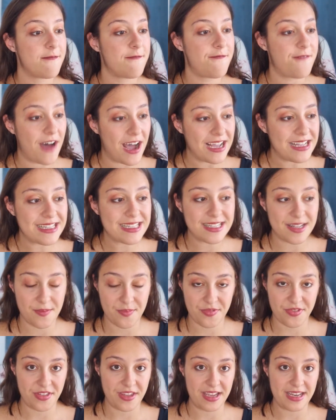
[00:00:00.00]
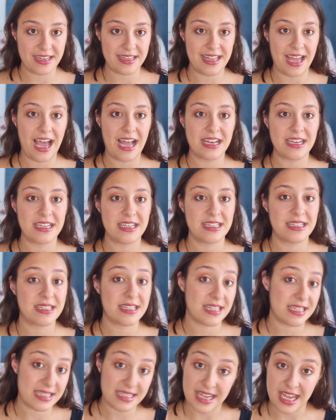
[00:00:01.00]
find something that is
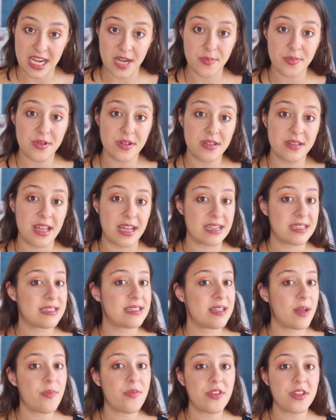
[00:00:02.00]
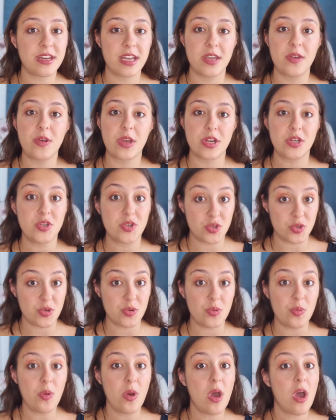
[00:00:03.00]
sustainable, that is something that you can
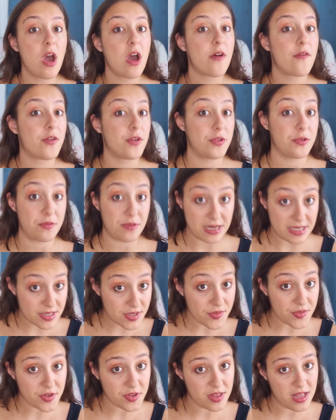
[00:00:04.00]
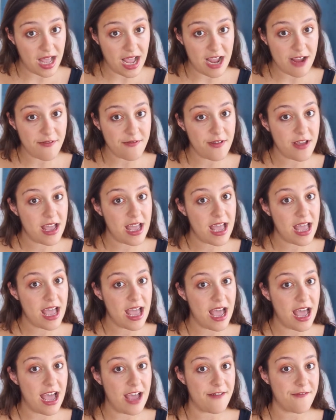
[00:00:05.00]
do for the rest of your life,
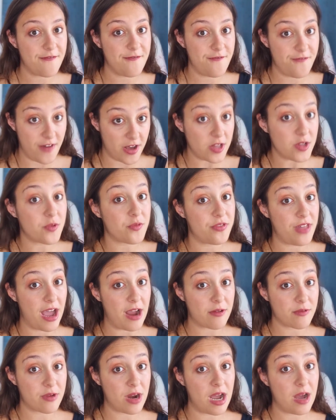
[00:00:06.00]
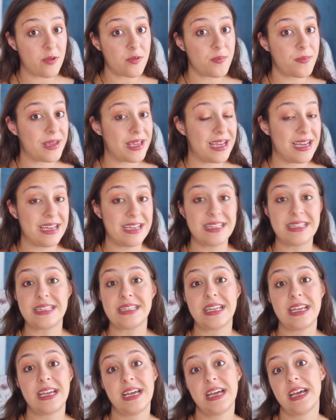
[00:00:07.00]
and follow that route,
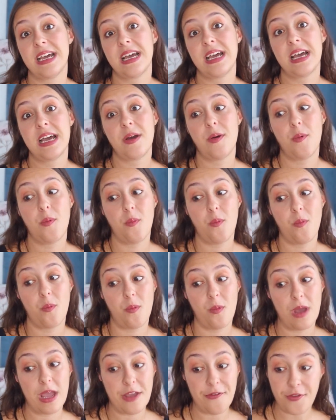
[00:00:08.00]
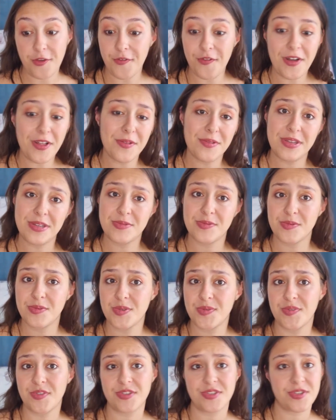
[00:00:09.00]
because if you follow these
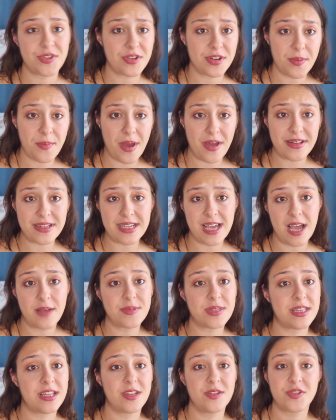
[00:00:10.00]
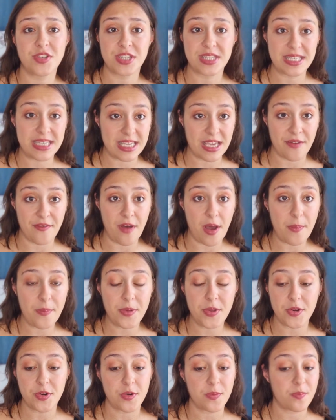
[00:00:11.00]
rules for a certain amount of times and then you just give up,
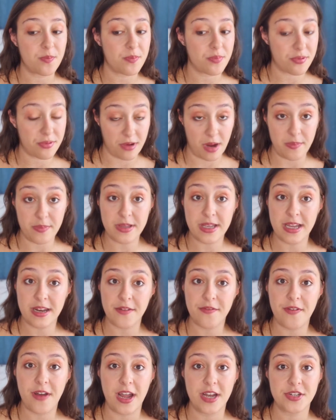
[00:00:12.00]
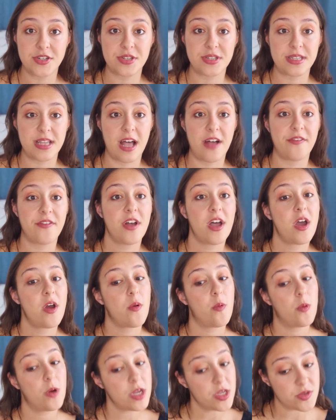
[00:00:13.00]
you're probably going to find yourself
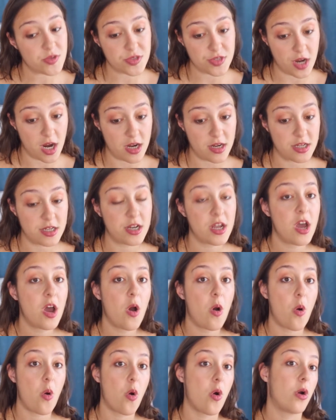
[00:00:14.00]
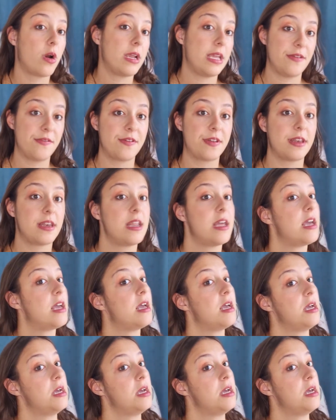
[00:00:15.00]
where you started or even